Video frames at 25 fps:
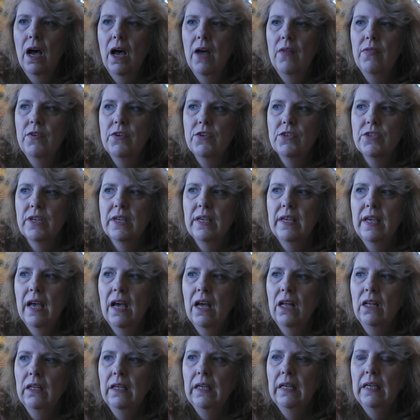There's a
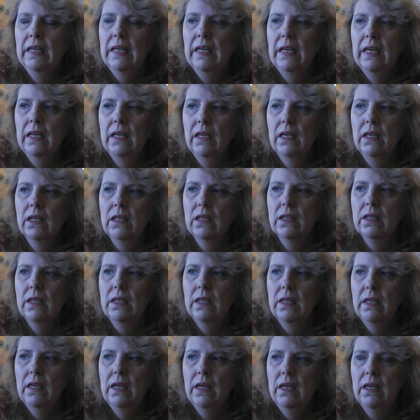gal in
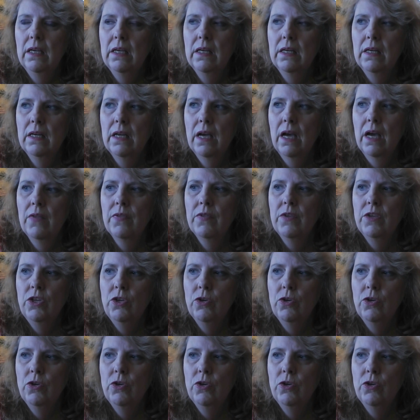the